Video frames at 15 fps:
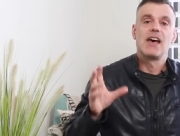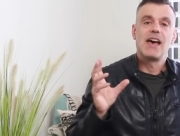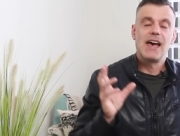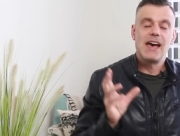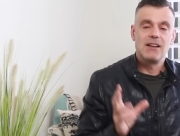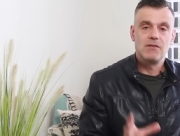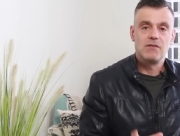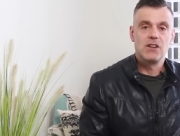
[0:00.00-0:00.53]

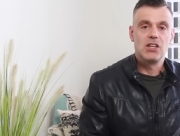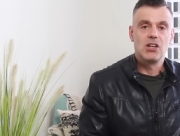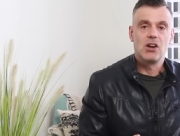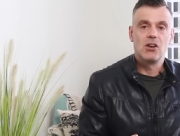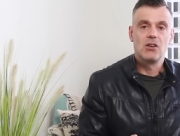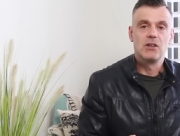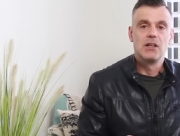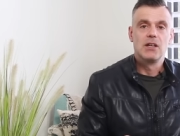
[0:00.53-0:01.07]
and
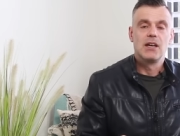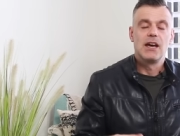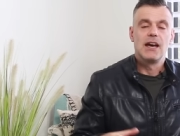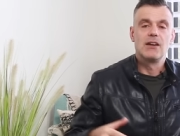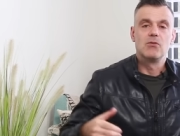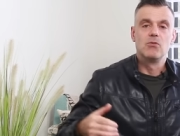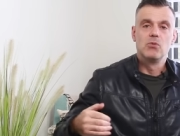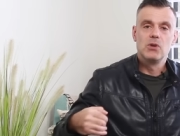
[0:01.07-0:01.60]
video
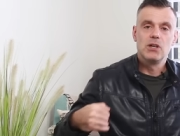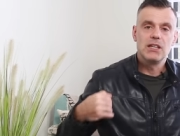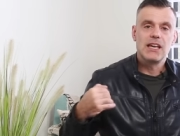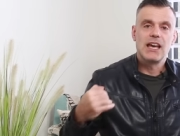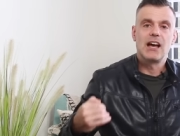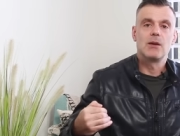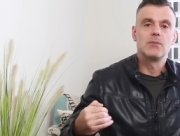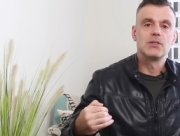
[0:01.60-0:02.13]
and really
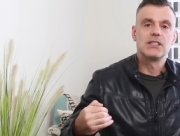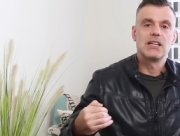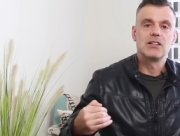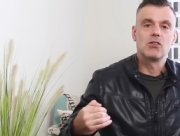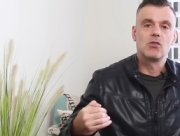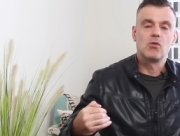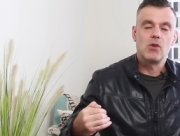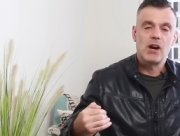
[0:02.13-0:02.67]
helps
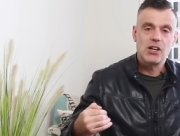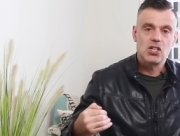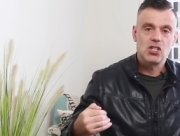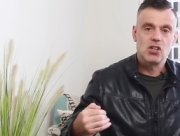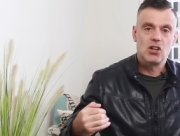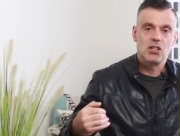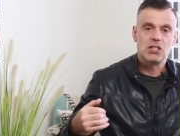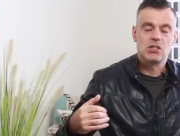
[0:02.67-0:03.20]
get great
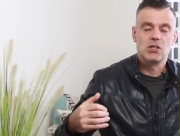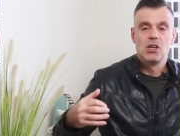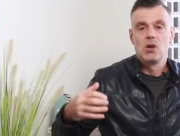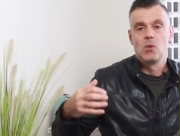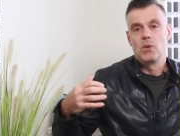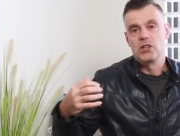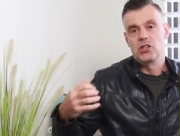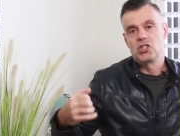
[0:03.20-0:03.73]
shots
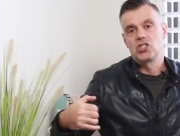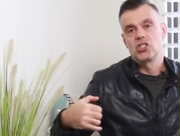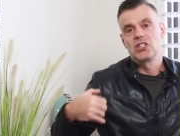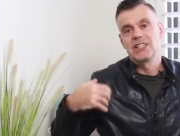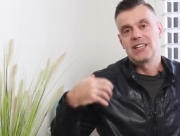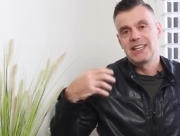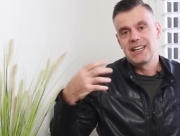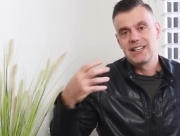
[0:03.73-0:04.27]
when you're
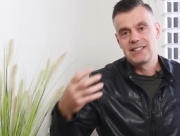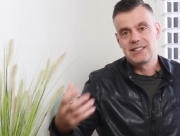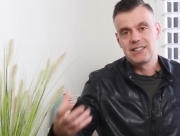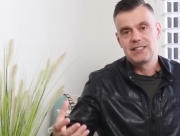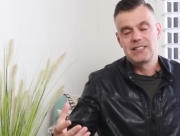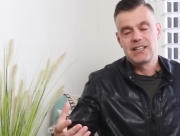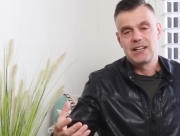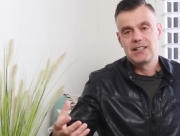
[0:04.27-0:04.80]
shooting against the
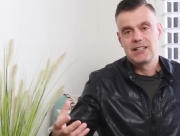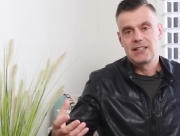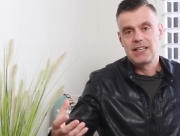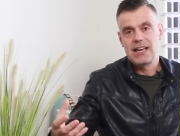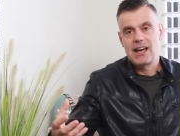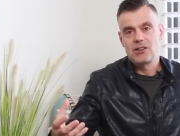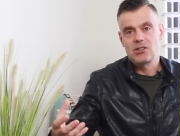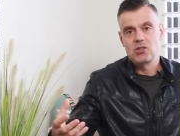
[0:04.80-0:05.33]
sun in
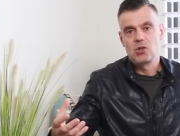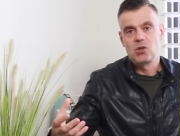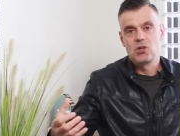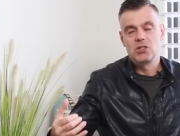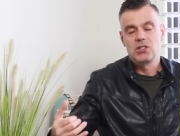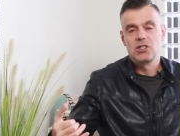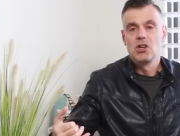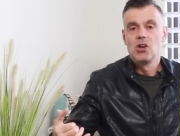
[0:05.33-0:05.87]
the
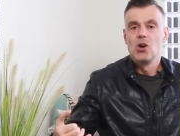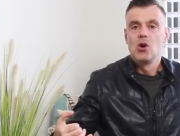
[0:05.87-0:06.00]
outdoors